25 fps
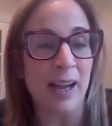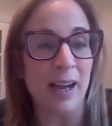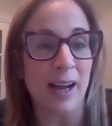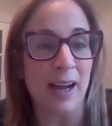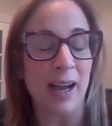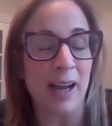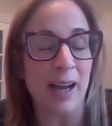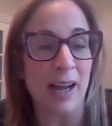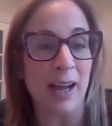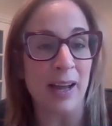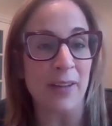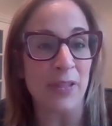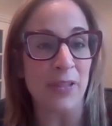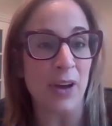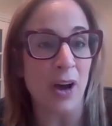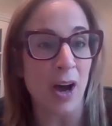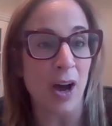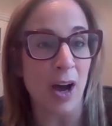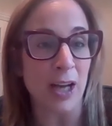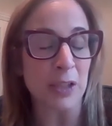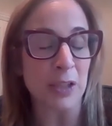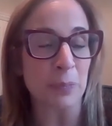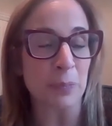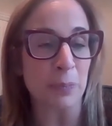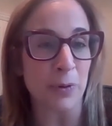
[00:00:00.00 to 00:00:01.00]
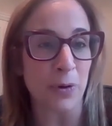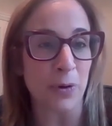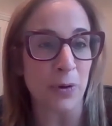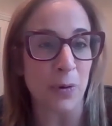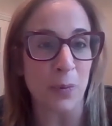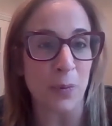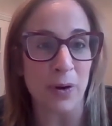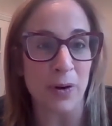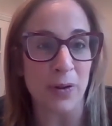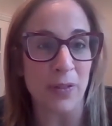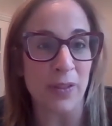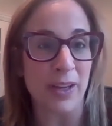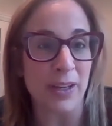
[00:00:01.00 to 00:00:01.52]
uh, at the hospital
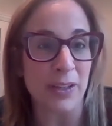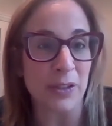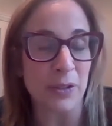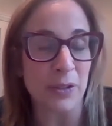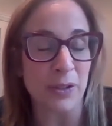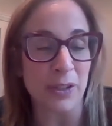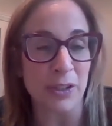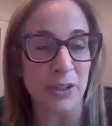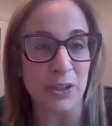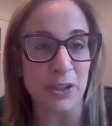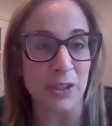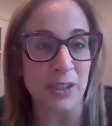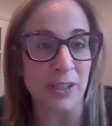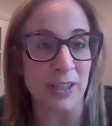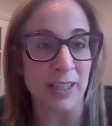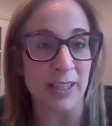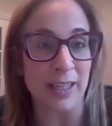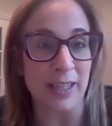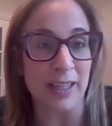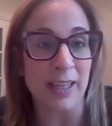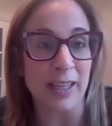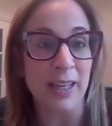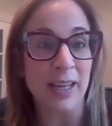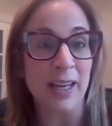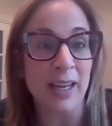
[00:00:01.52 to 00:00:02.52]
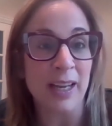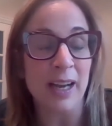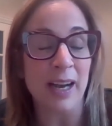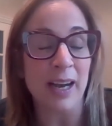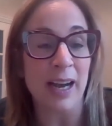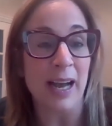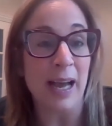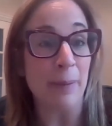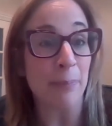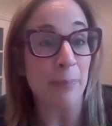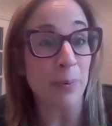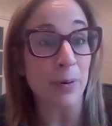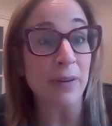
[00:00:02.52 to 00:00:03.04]
where they traditionally
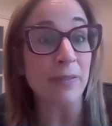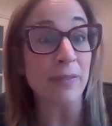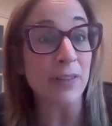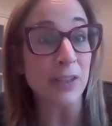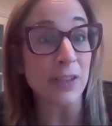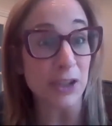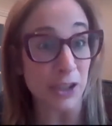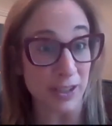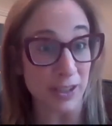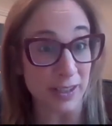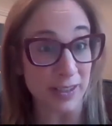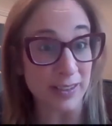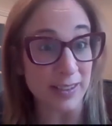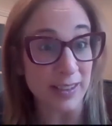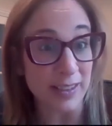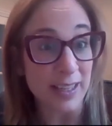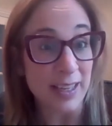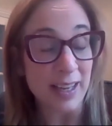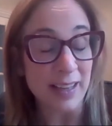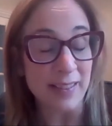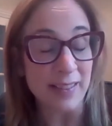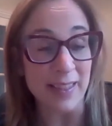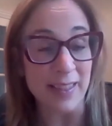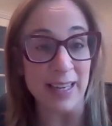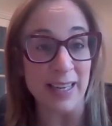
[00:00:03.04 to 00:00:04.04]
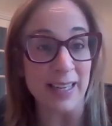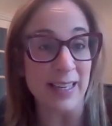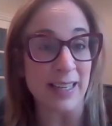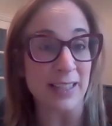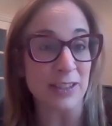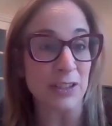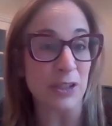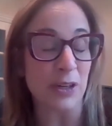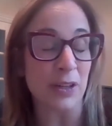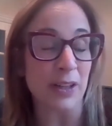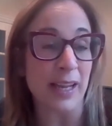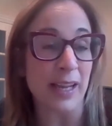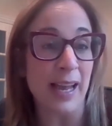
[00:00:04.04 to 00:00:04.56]
uh, had privileges. They didn't mm-hmm.
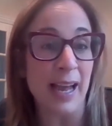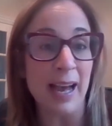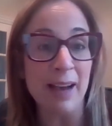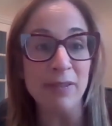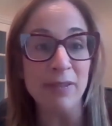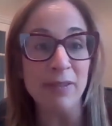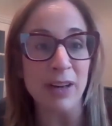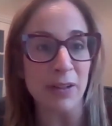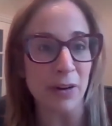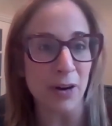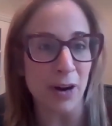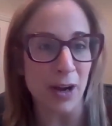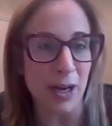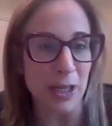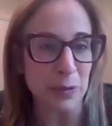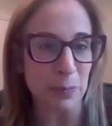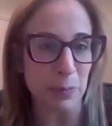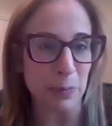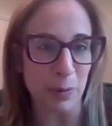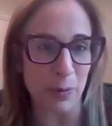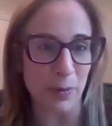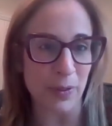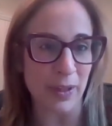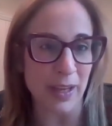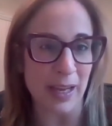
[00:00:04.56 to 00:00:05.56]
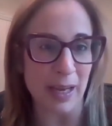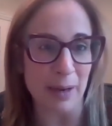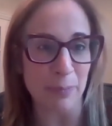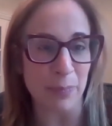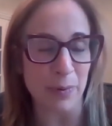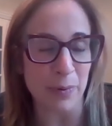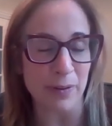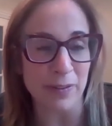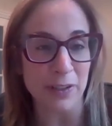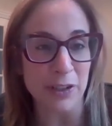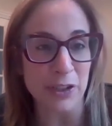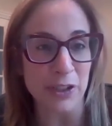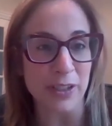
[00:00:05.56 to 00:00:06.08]
necessarily have another hospital where they had
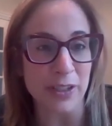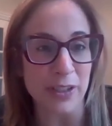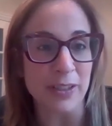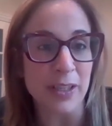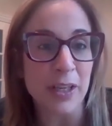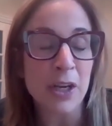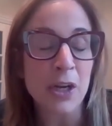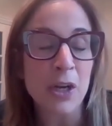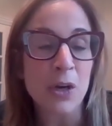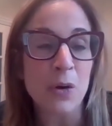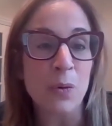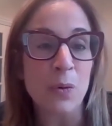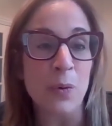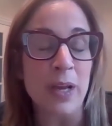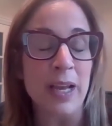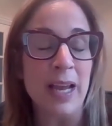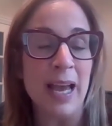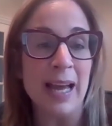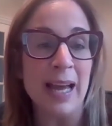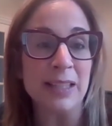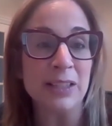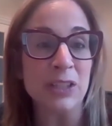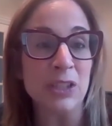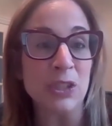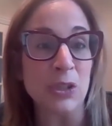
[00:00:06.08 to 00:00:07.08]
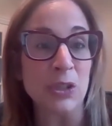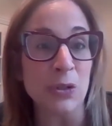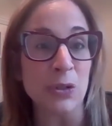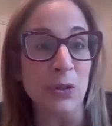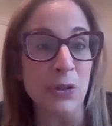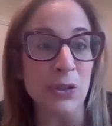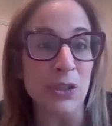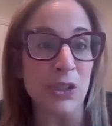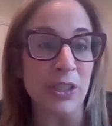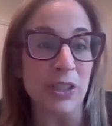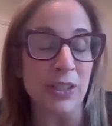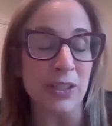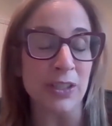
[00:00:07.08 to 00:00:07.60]
privileges. We had
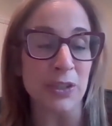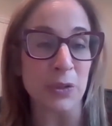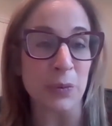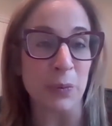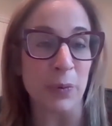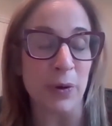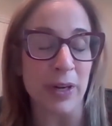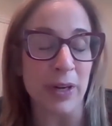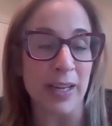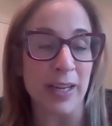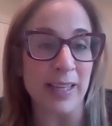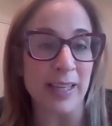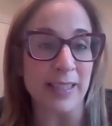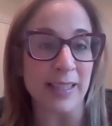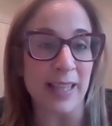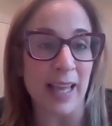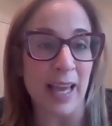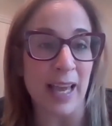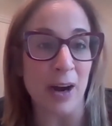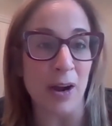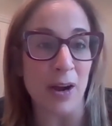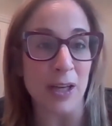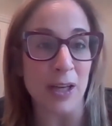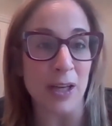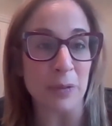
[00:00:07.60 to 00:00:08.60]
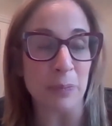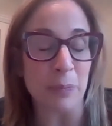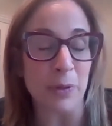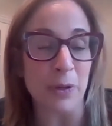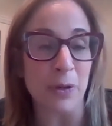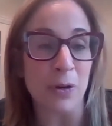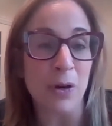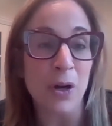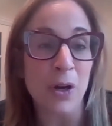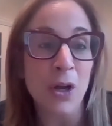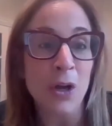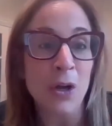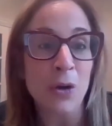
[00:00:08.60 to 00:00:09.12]
surgeons working at that
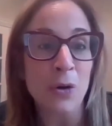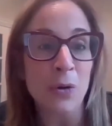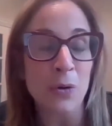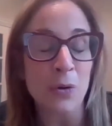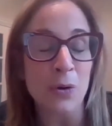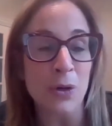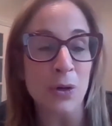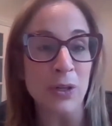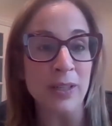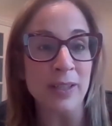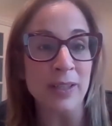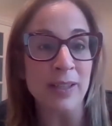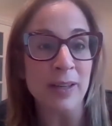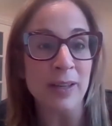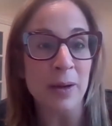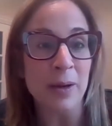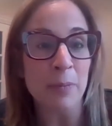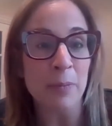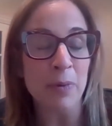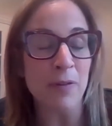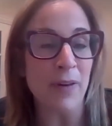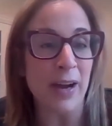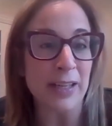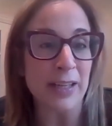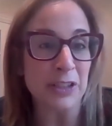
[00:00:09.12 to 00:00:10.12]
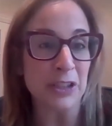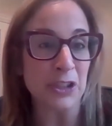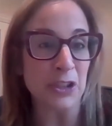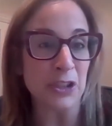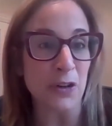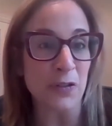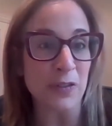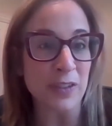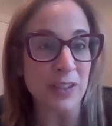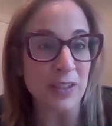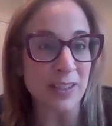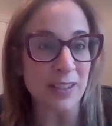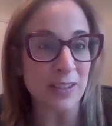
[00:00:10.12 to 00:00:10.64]
hospital who couldn't provide
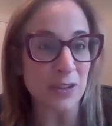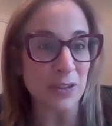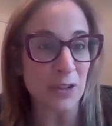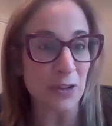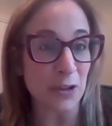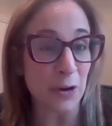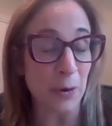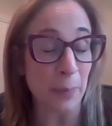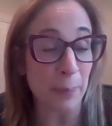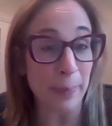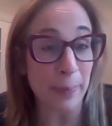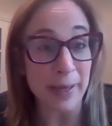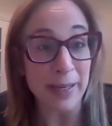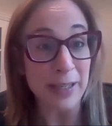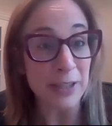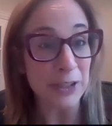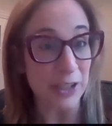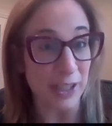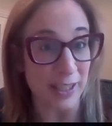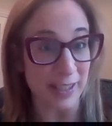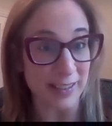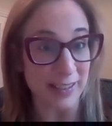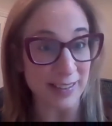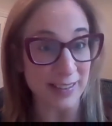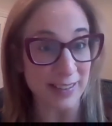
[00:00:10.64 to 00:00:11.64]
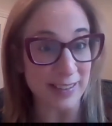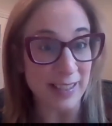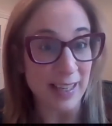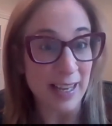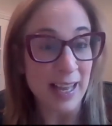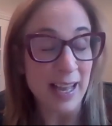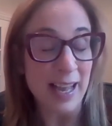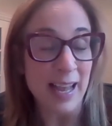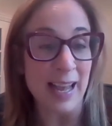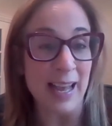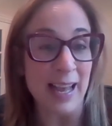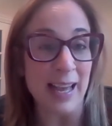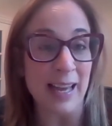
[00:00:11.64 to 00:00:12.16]
services to their patients.
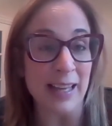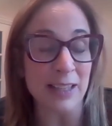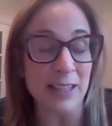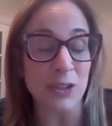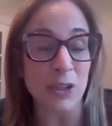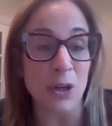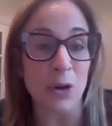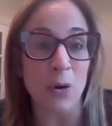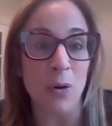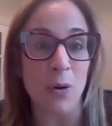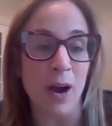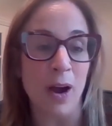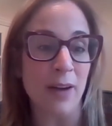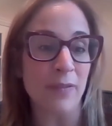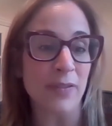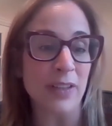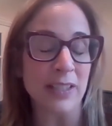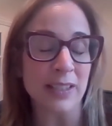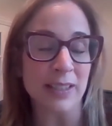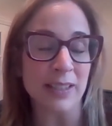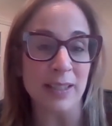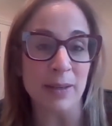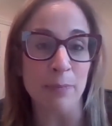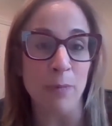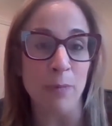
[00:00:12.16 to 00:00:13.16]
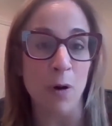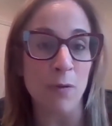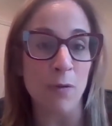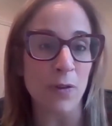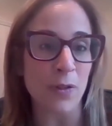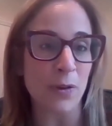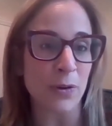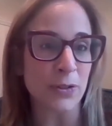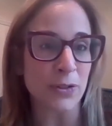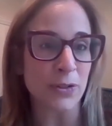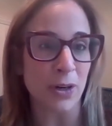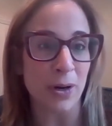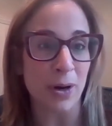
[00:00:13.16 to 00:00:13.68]
And so, obviously, both of
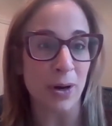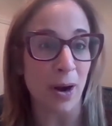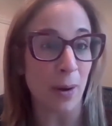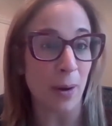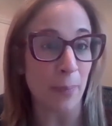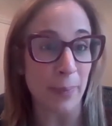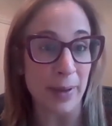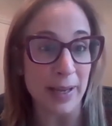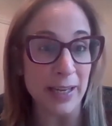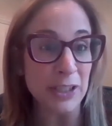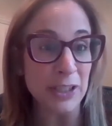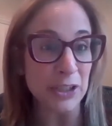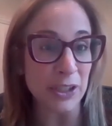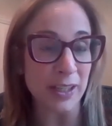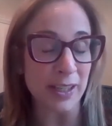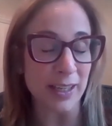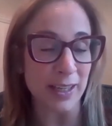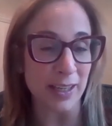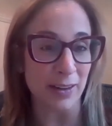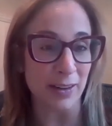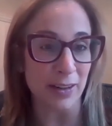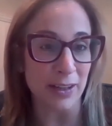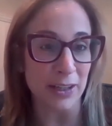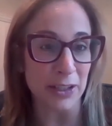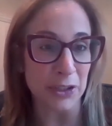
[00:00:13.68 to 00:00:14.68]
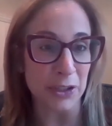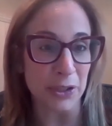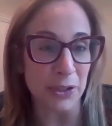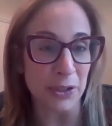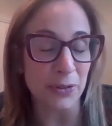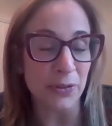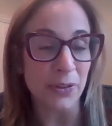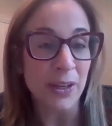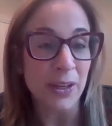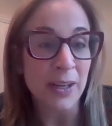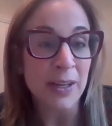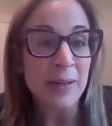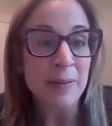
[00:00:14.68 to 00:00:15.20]
those are, are patient care
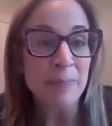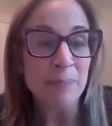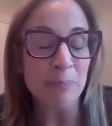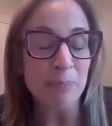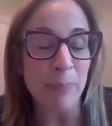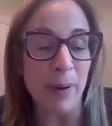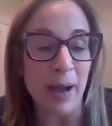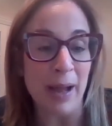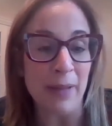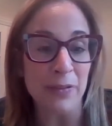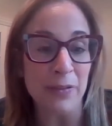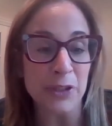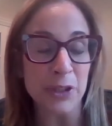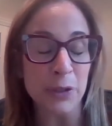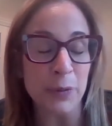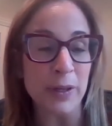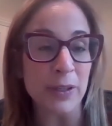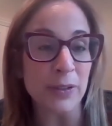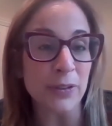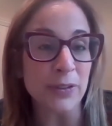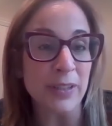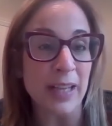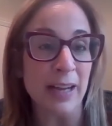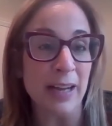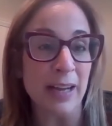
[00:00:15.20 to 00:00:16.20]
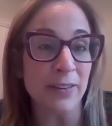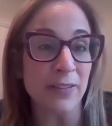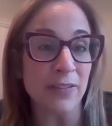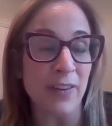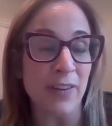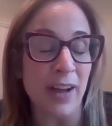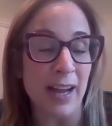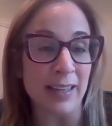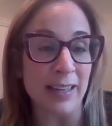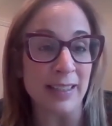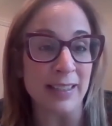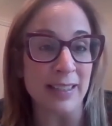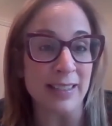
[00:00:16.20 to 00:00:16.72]
issues. But the trickle down
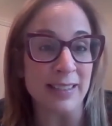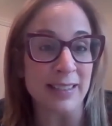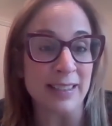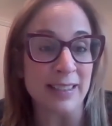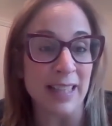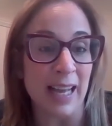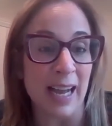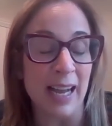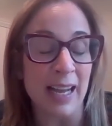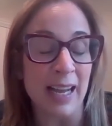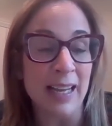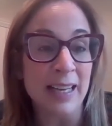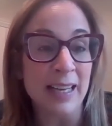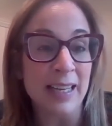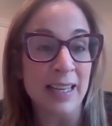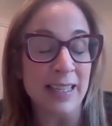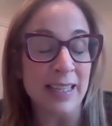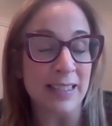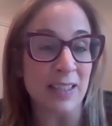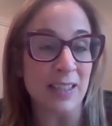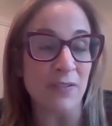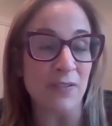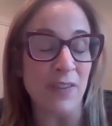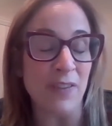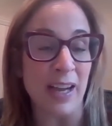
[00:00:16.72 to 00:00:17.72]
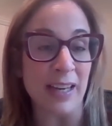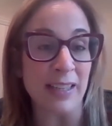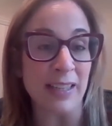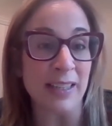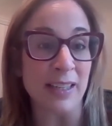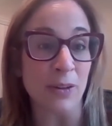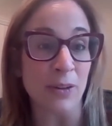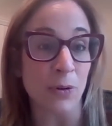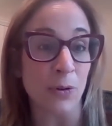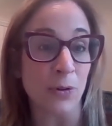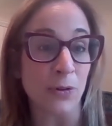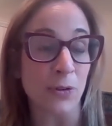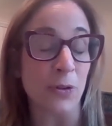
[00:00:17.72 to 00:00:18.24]
effect is that it's
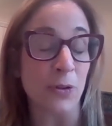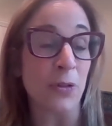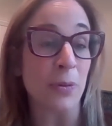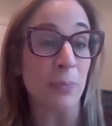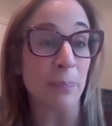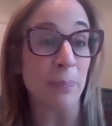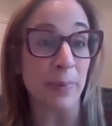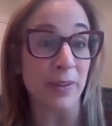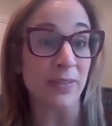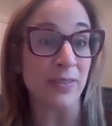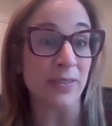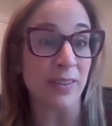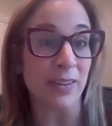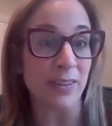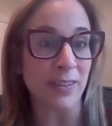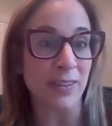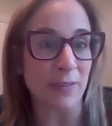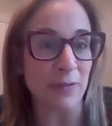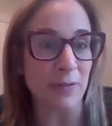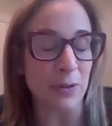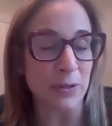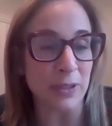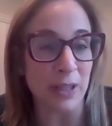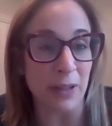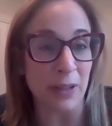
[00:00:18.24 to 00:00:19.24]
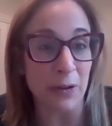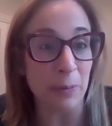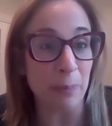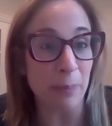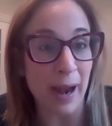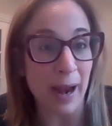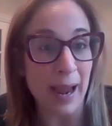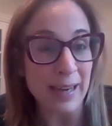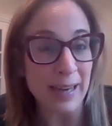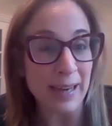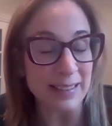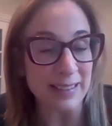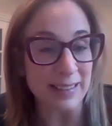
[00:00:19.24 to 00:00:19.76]
affecting also the business of those other
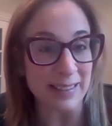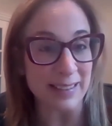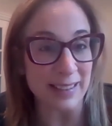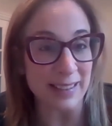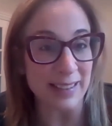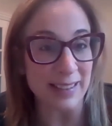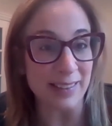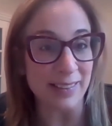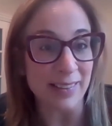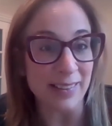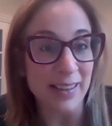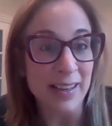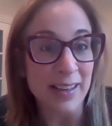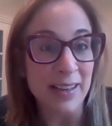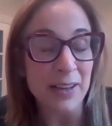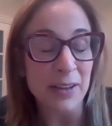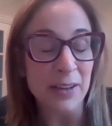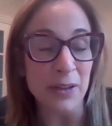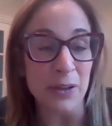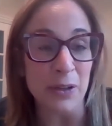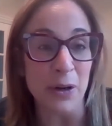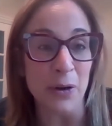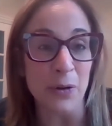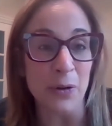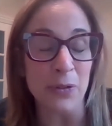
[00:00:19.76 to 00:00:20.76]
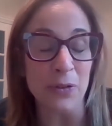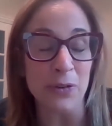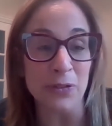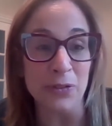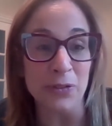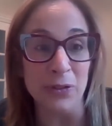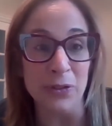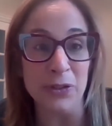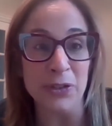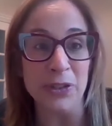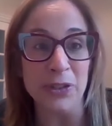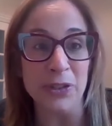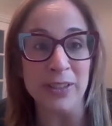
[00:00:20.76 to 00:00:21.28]
practices. You know, the
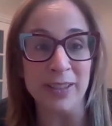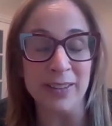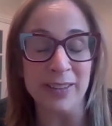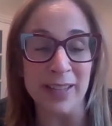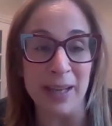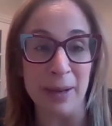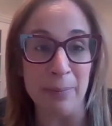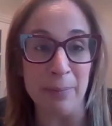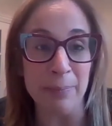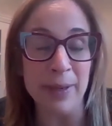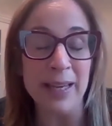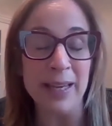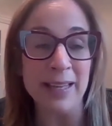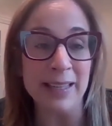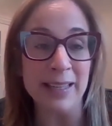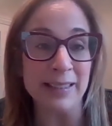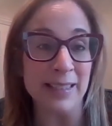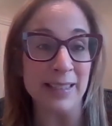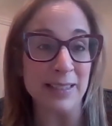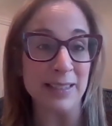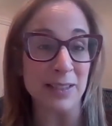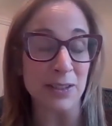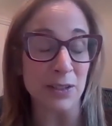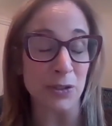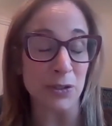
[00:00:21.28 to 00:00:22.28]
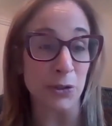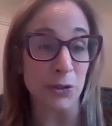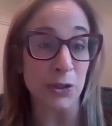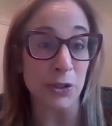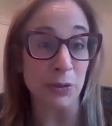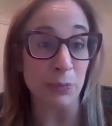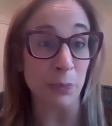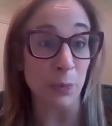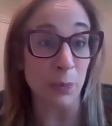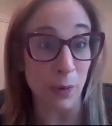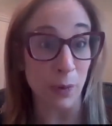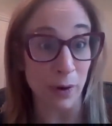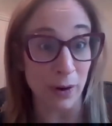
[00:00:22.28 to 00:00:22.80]
surgeon doesn't get paid unless the
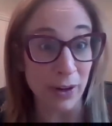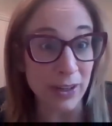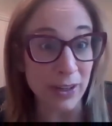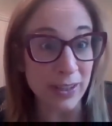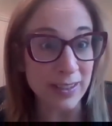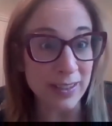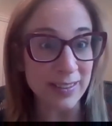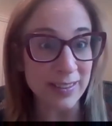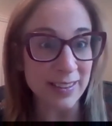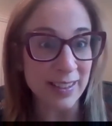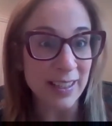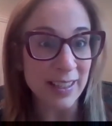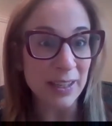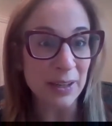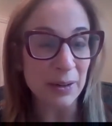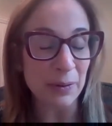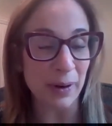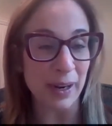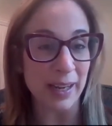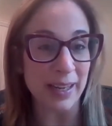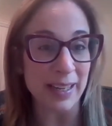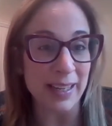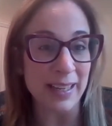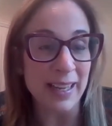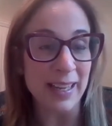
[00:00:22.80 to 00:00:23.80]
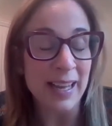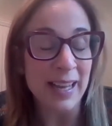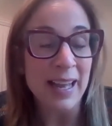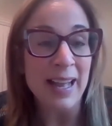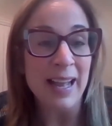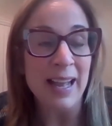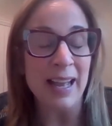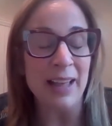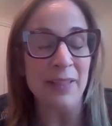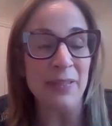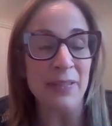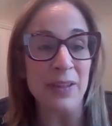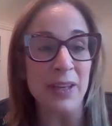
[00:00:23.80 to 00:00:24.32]
surgeon works mm-hmm. right?
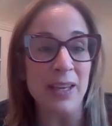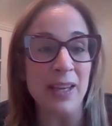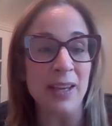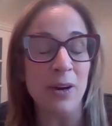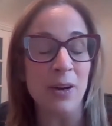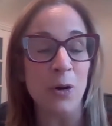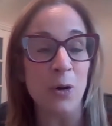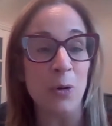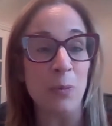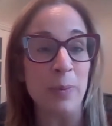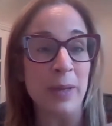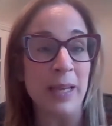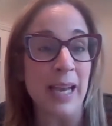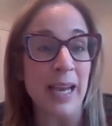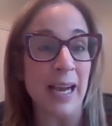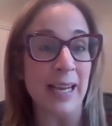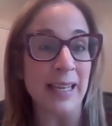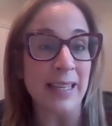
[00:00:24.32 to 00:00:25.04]
And the ob